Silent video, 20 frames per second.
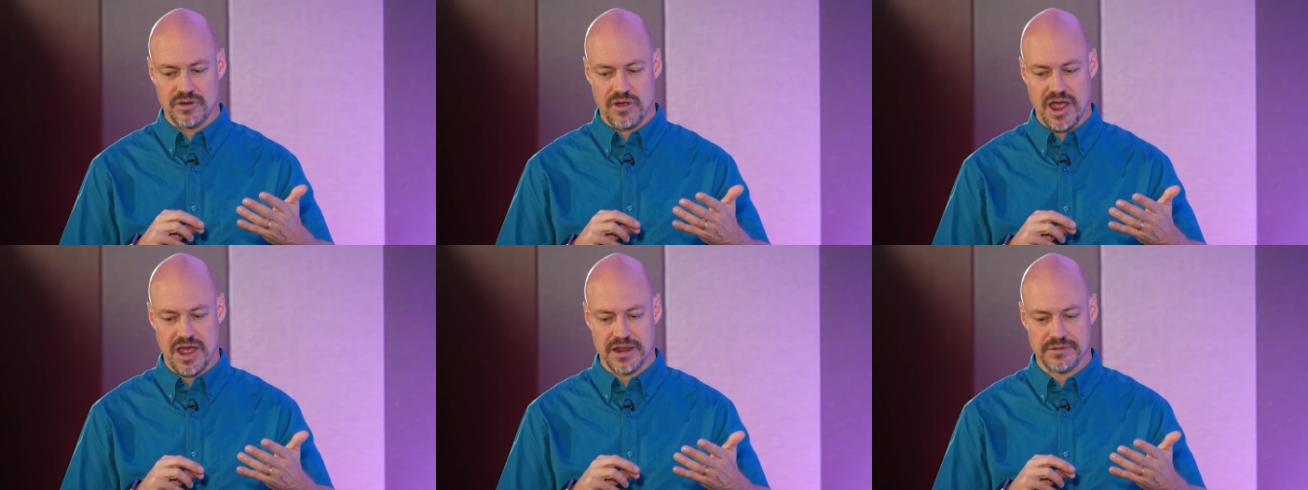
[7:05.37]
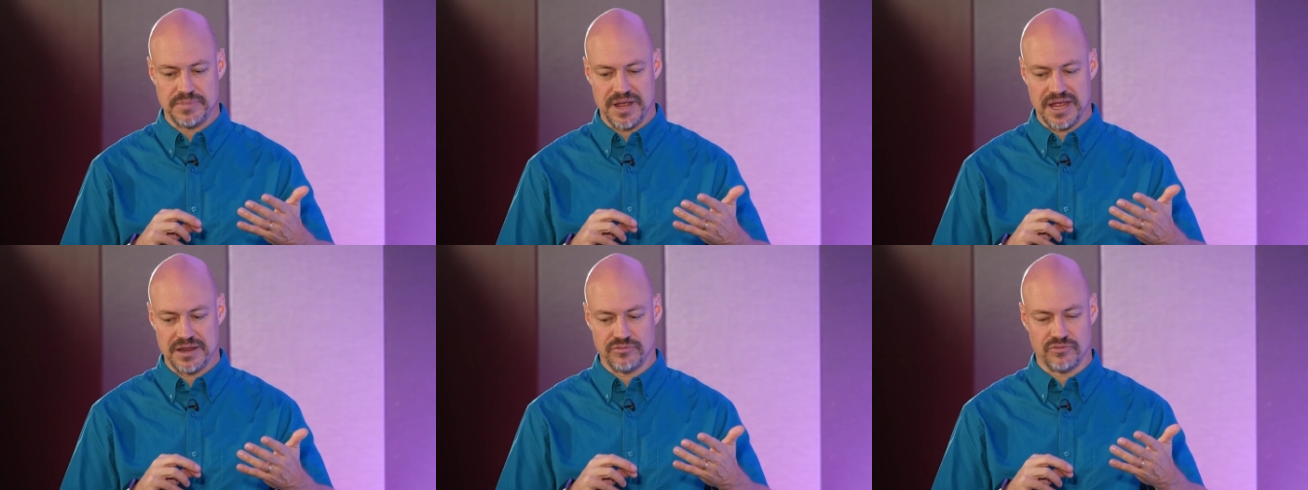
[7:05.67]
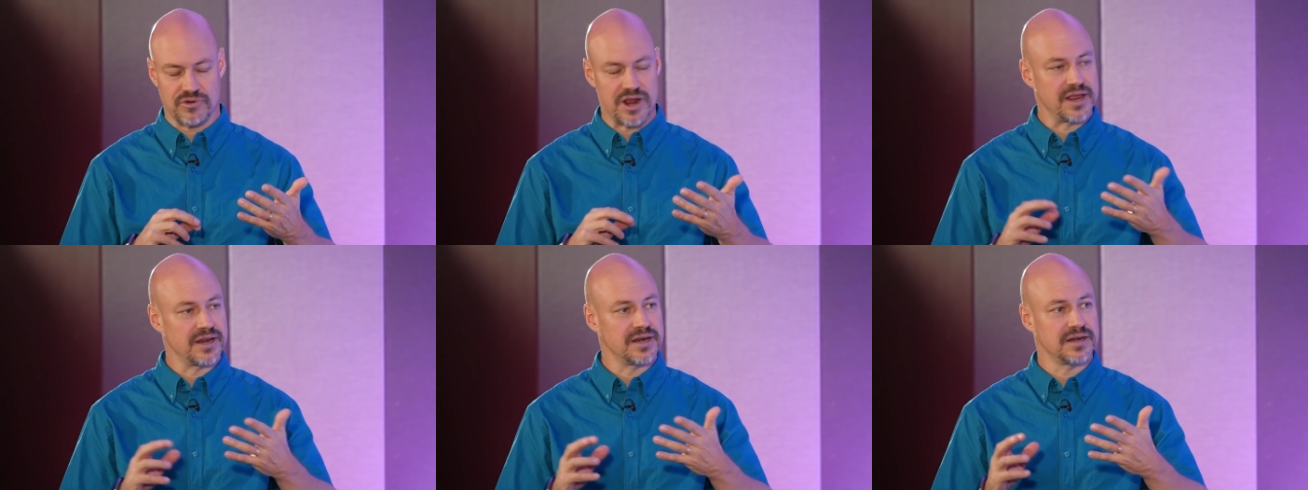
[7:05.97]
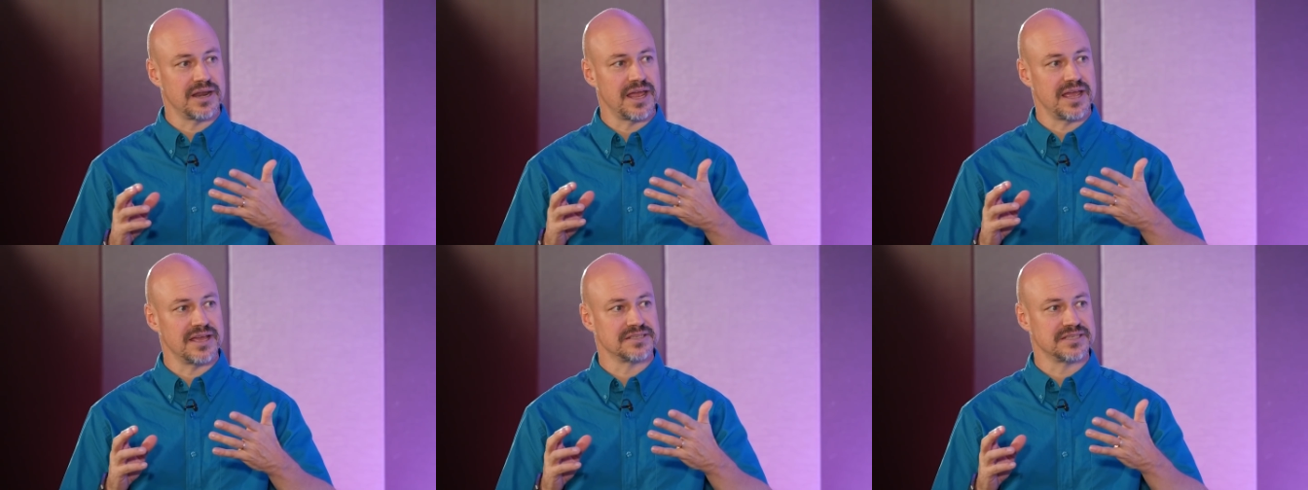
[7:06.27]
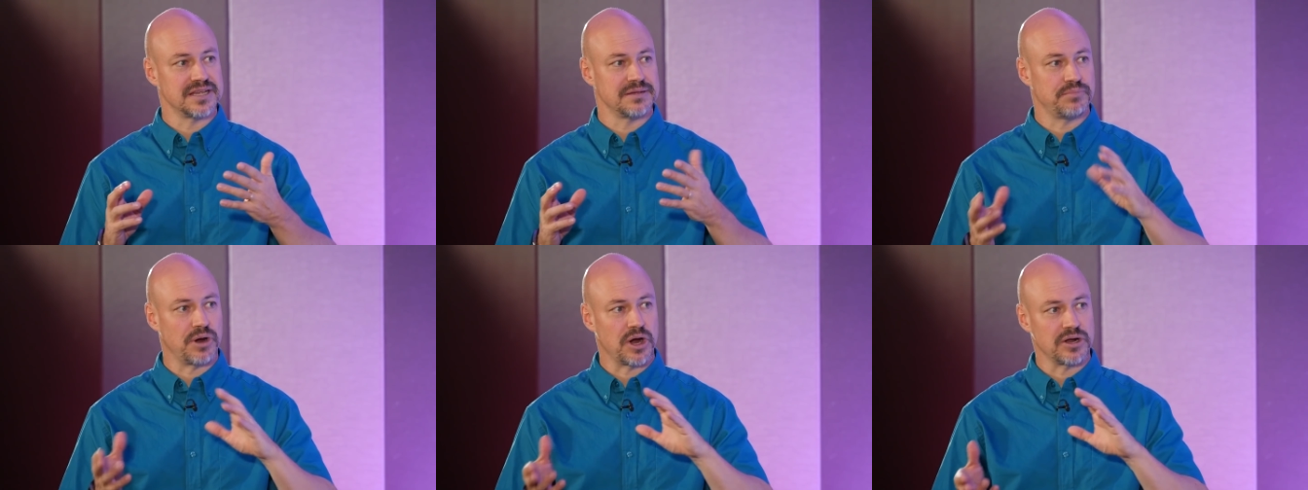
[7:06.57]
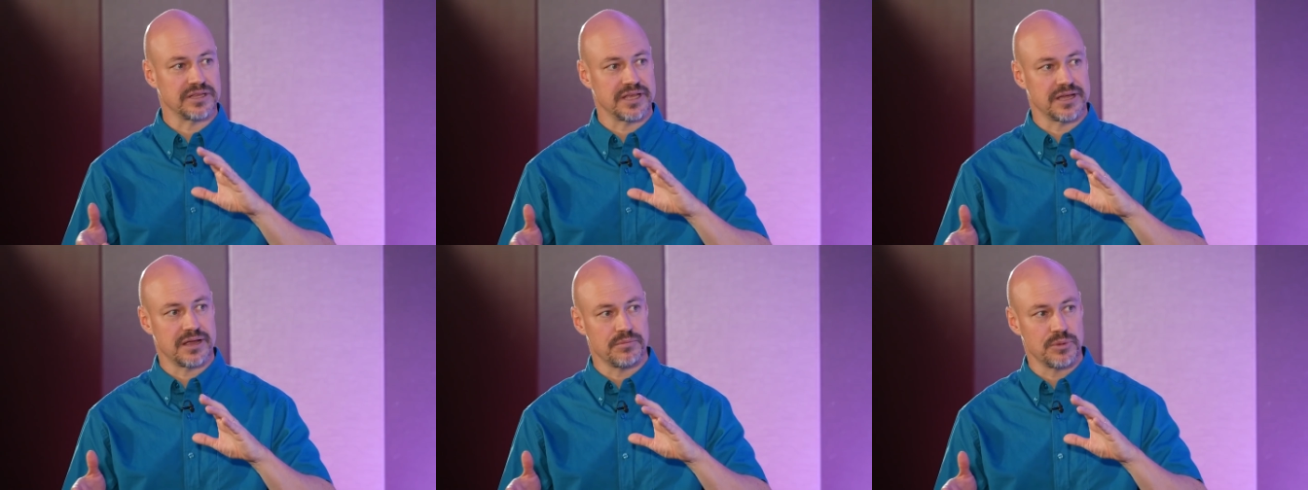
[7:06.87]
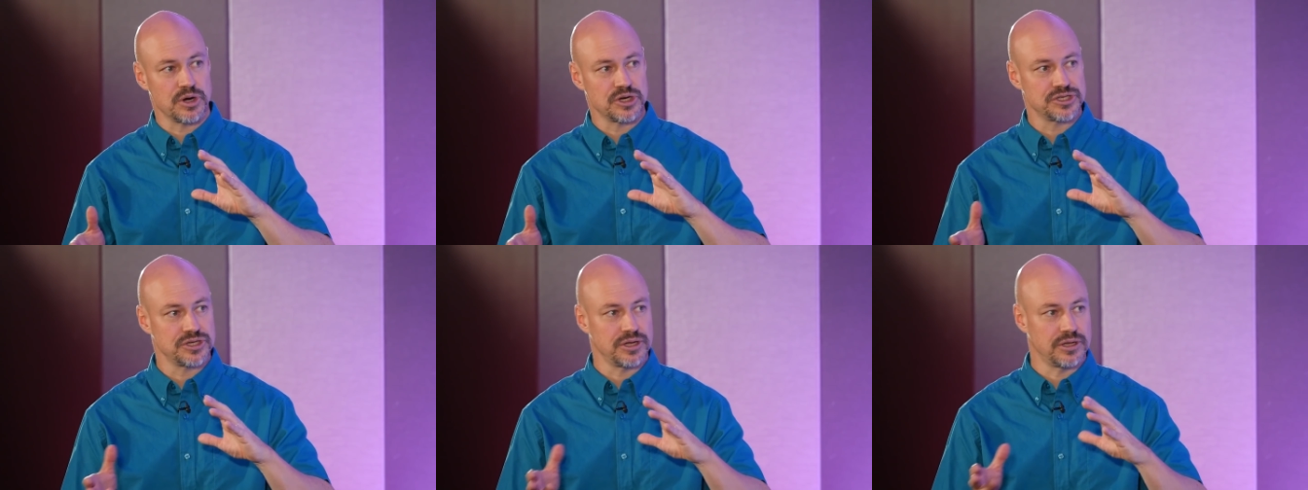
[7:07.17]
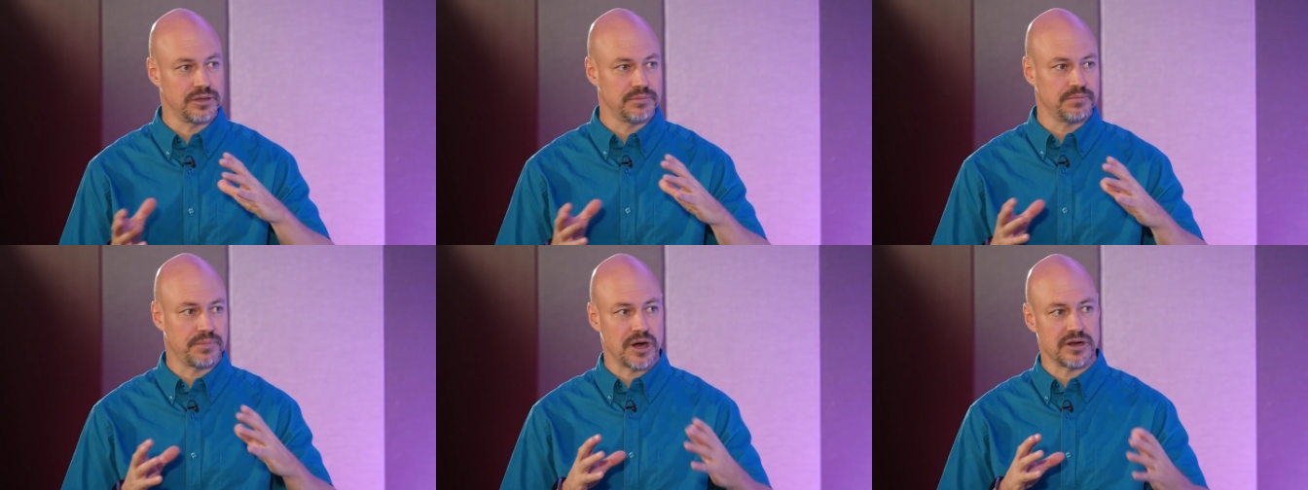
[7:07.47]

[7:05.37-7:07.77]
had been run as a partly commercial,